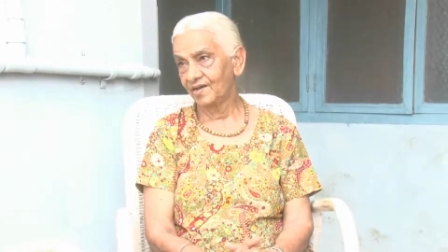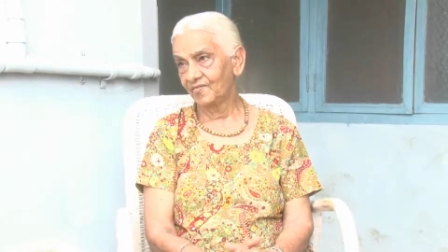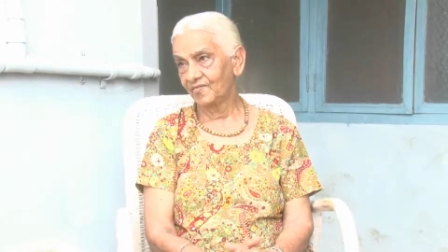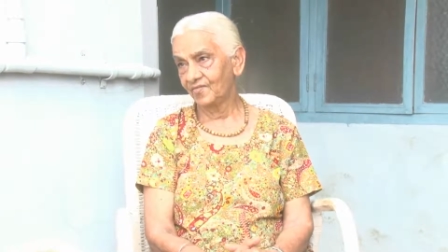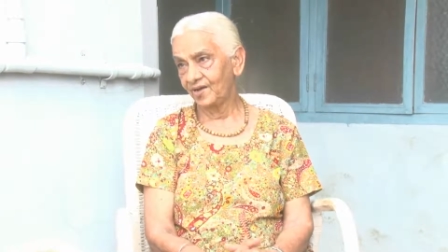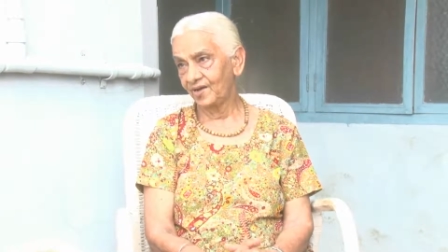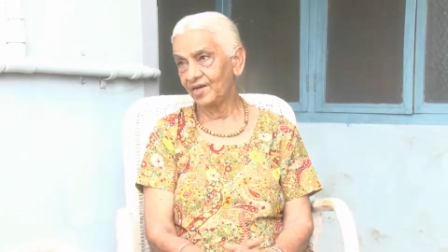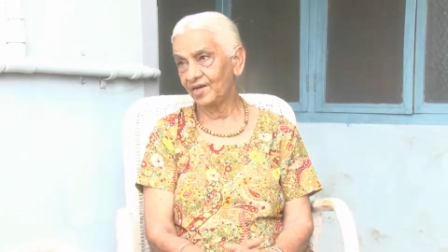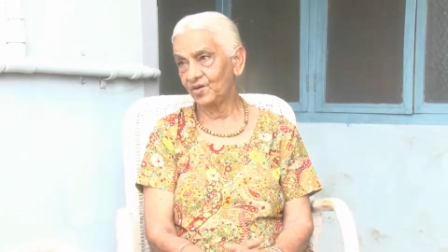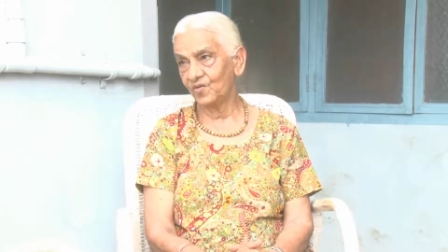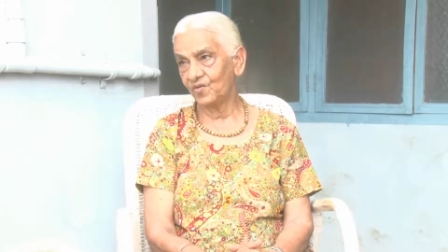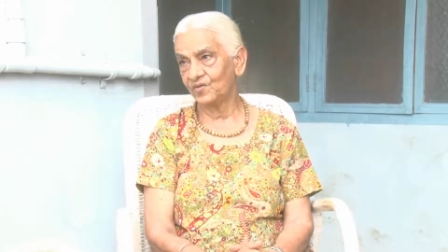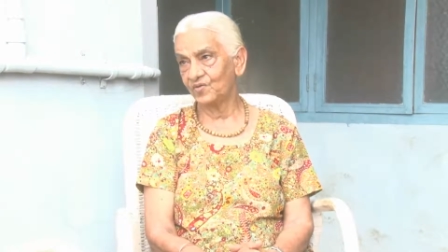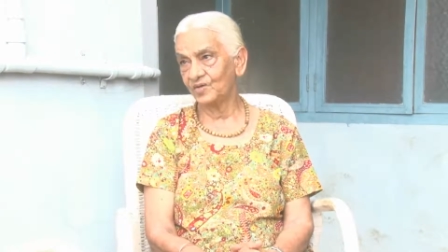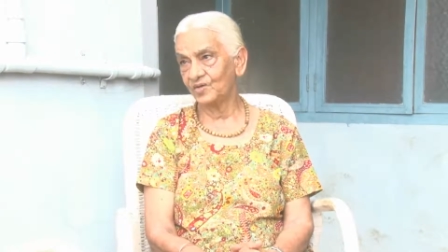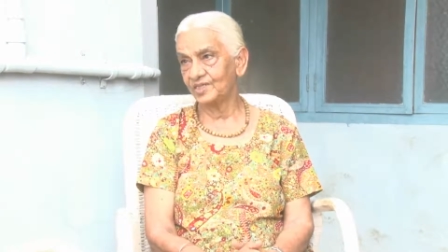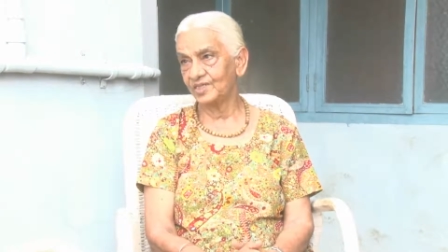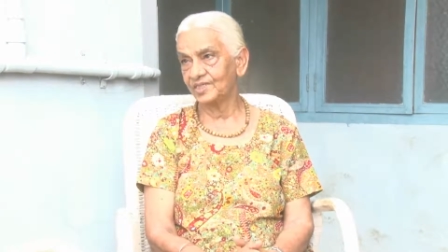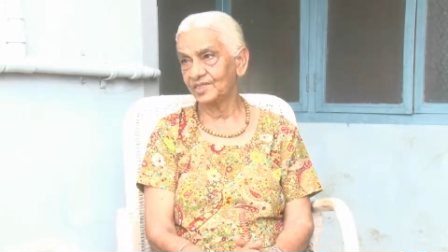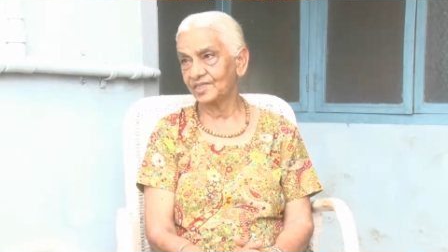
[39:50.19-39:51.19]
friend of
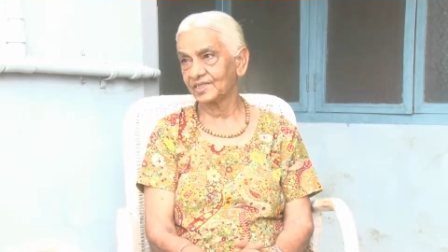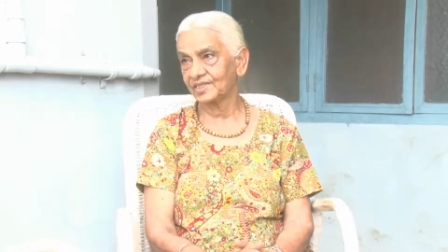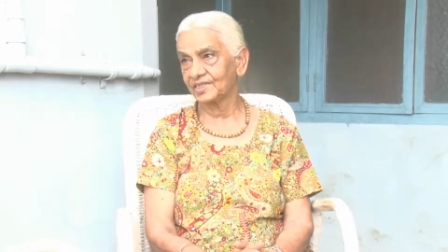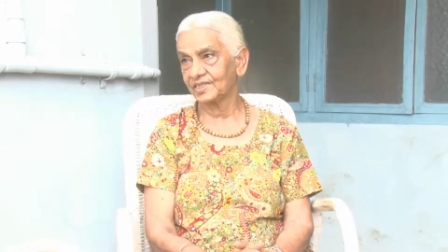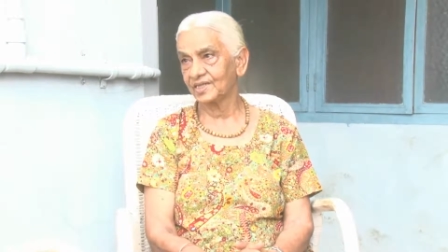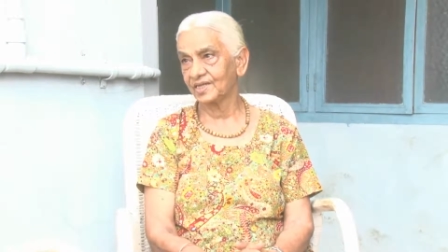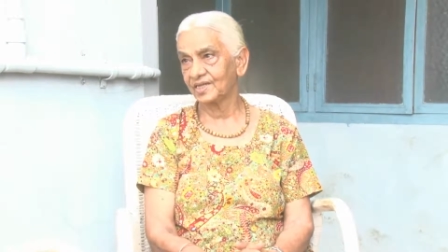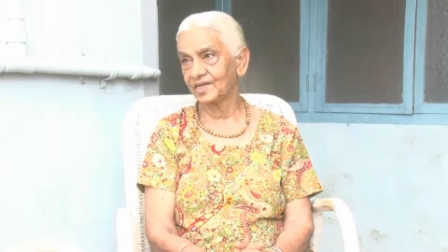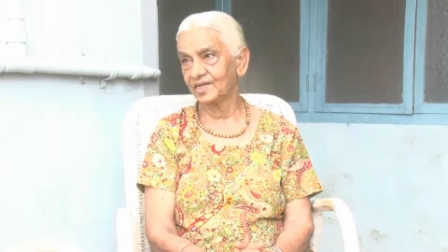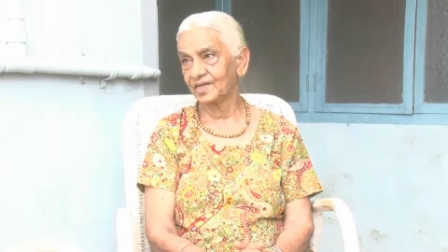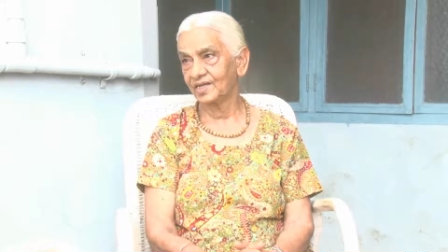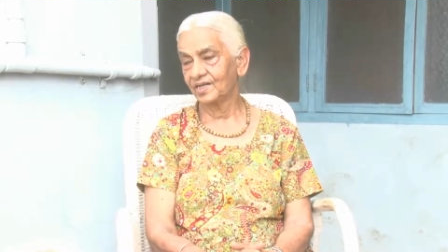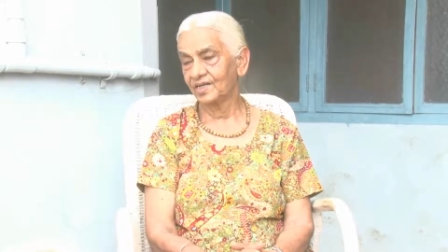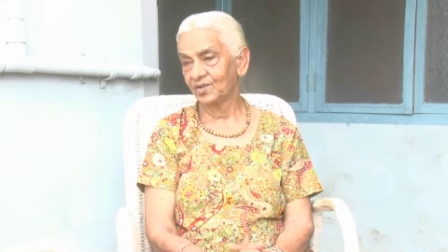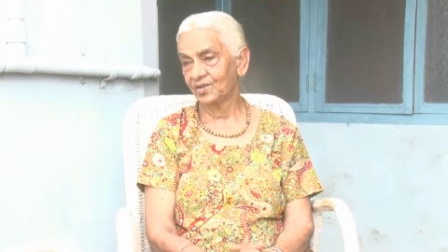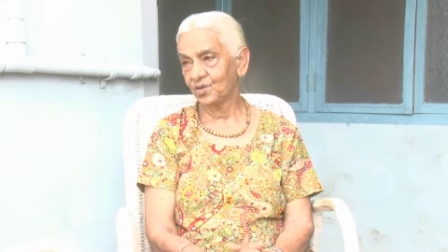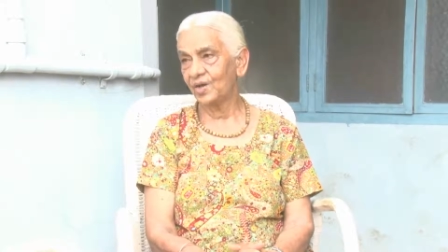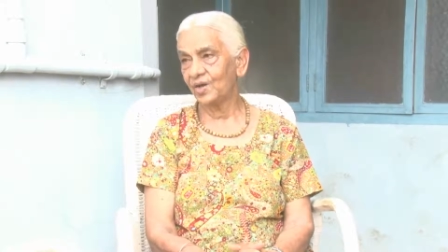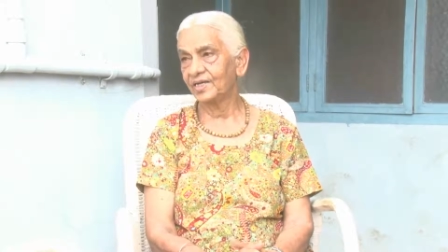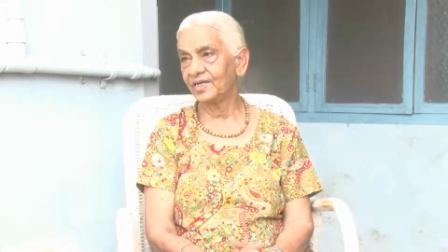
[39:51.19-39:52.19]
hers
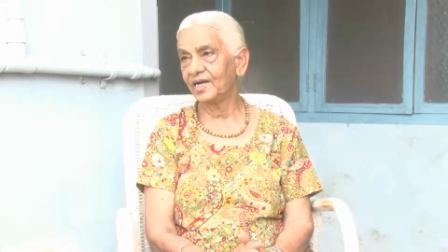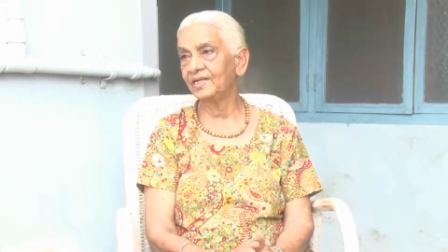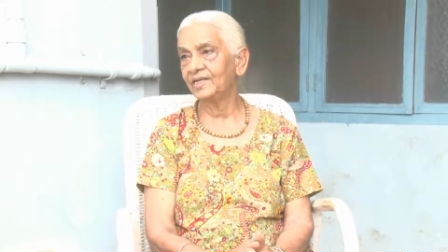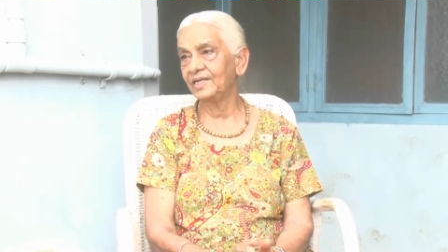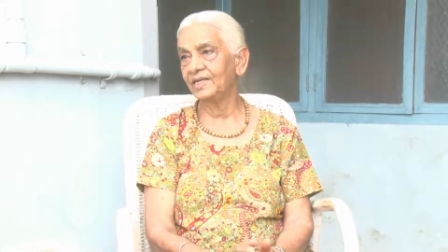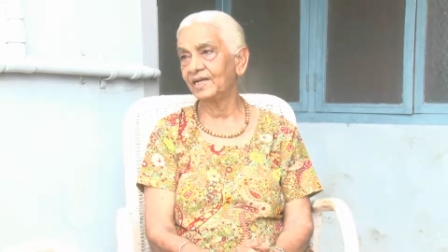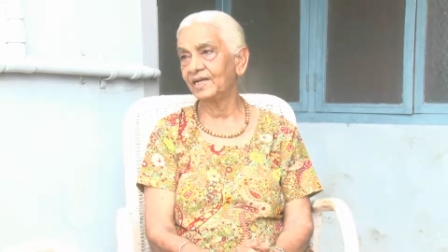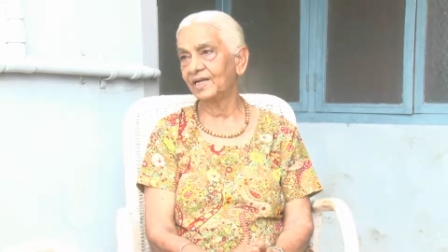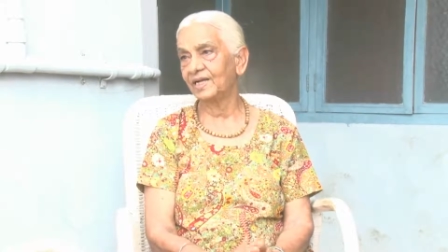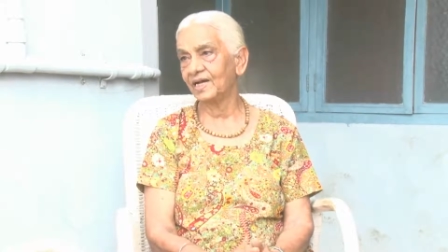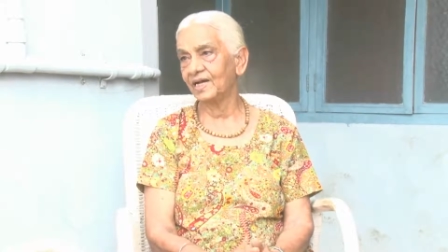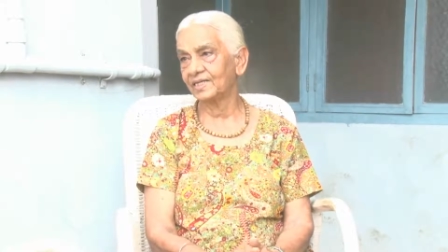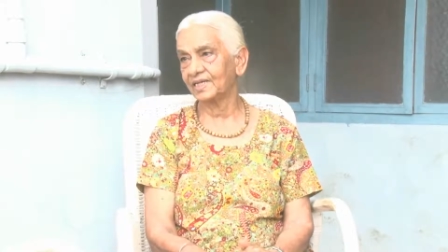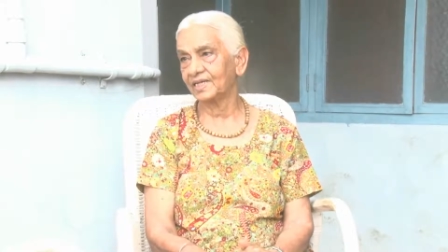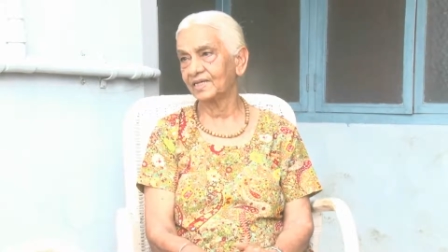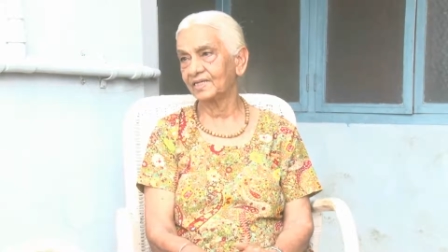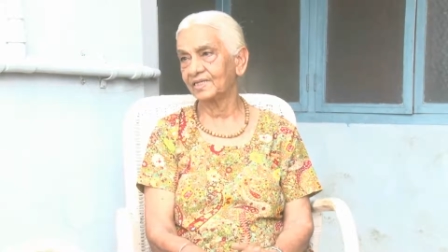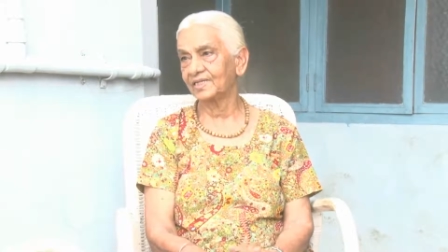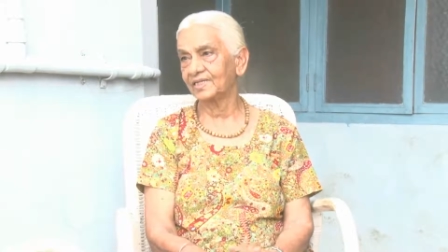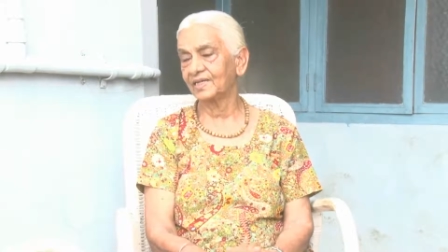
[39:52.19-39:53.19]
to attend the
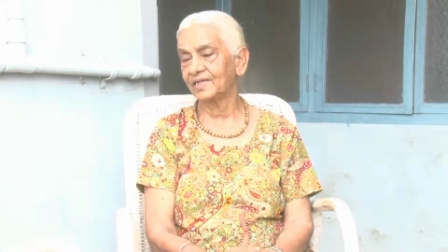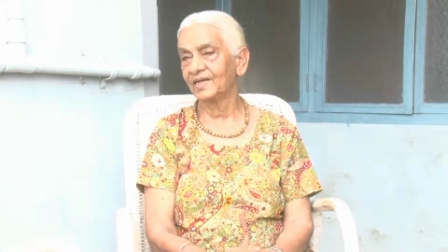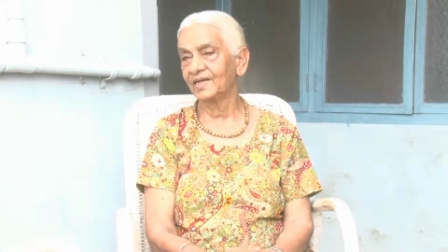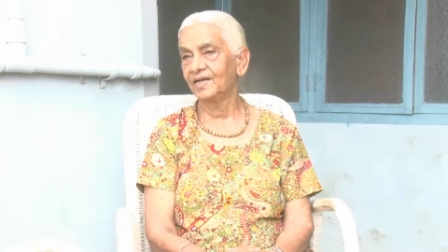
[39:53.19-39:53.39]
classes.